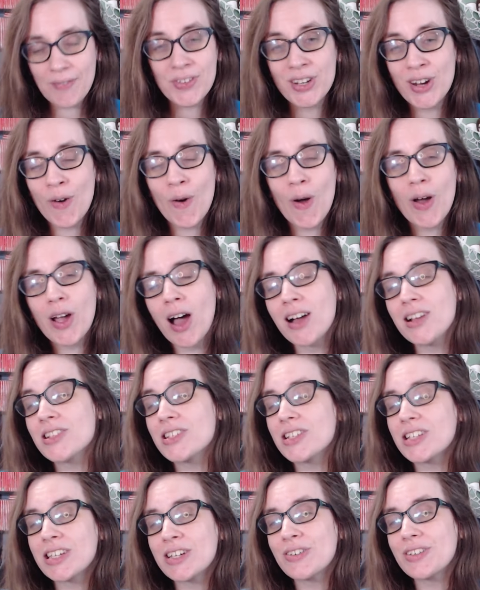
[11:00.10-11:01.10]
to know what
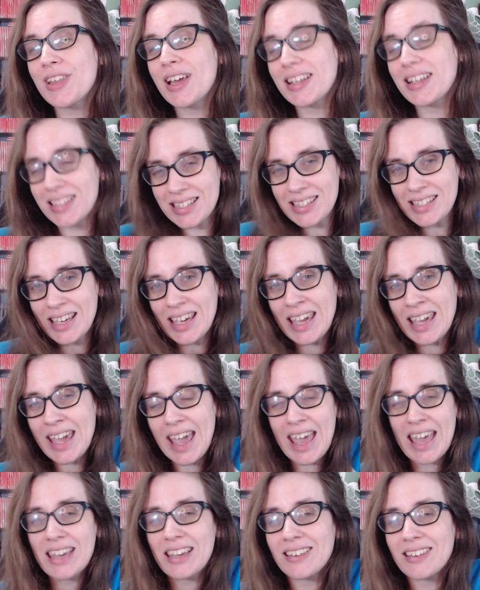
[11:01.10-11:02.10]
console you would like to see
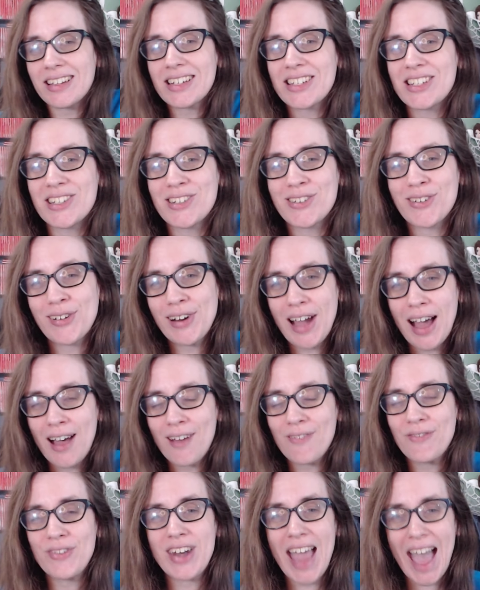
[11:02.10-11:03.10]
a collection tour
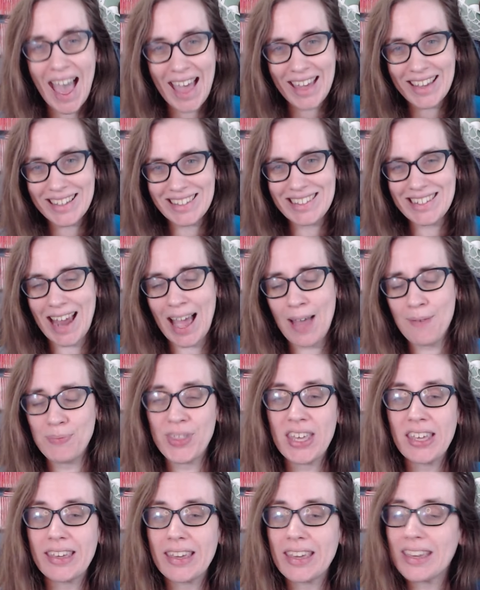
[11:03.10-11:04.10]
of next. I'm
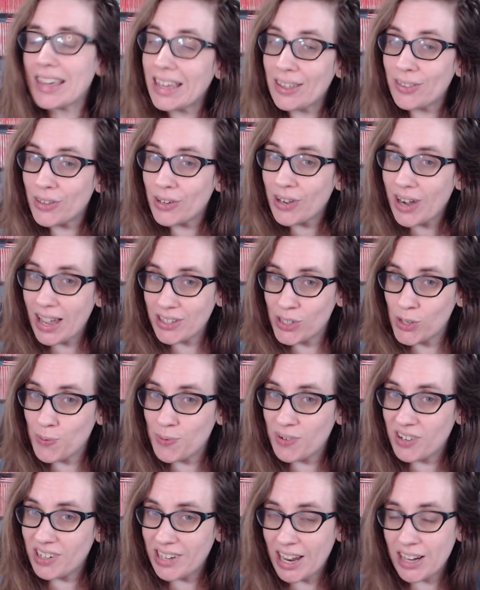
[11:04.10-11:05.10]
thinking either Super
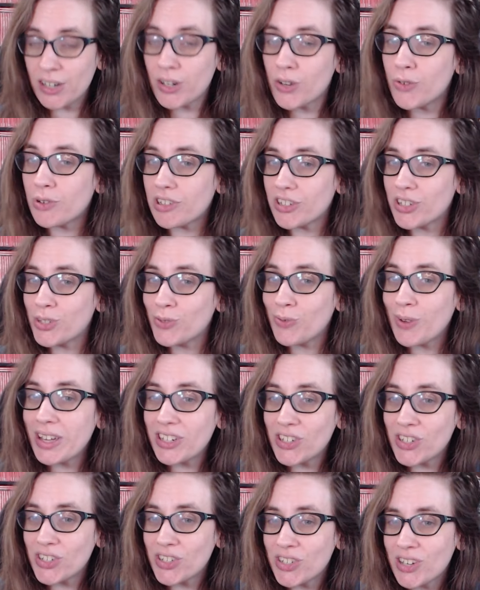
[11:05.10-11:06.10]
Nintendo or
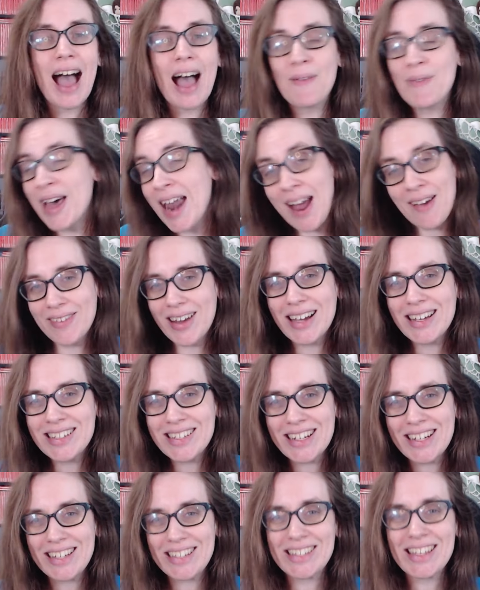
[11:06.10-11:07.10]
Switch, but I'm not
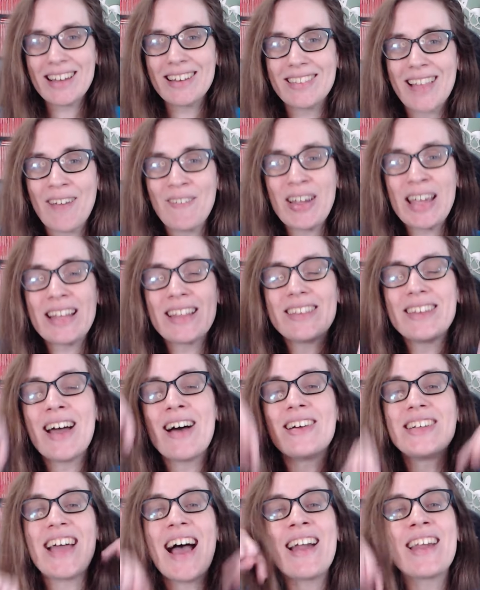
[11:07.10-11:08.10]
sure. So let me
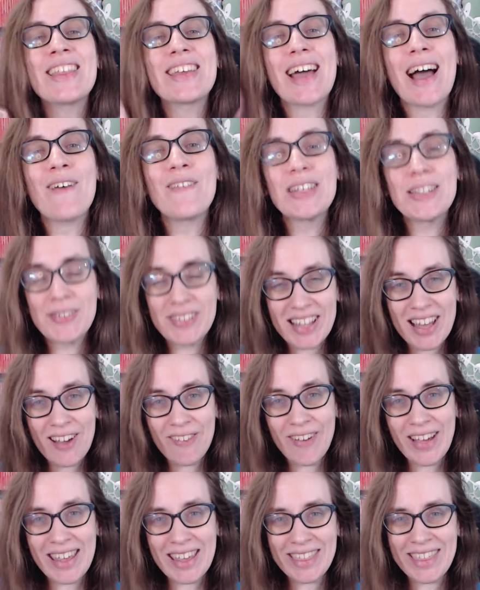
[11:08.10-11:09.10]
know down in the comments below
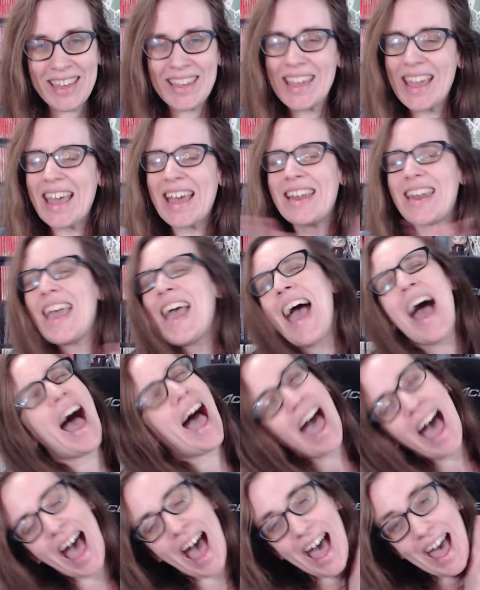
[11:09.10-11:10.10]
what you think, and
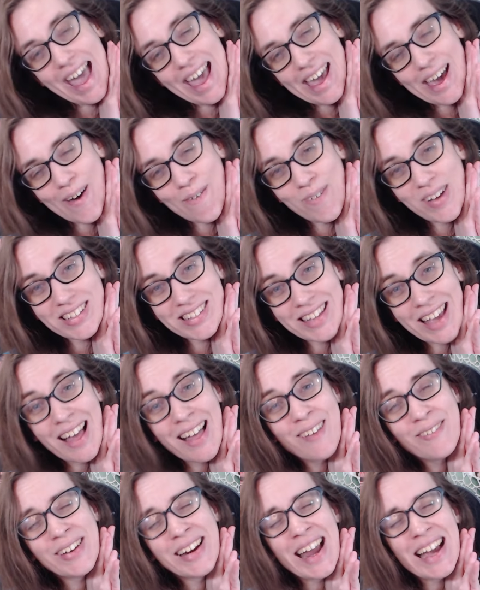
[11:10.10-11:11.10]
I hope I'll see y'all
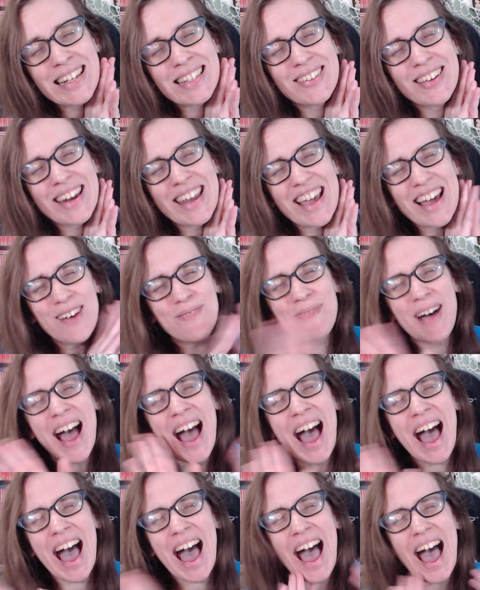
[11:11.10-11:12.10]
in my next video.
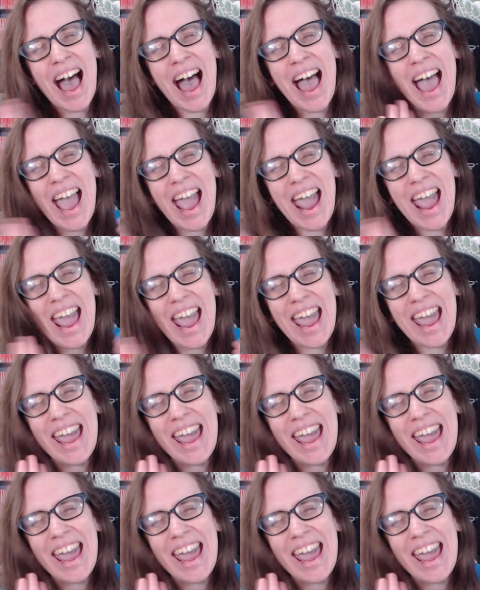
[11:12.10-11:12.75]
Bye!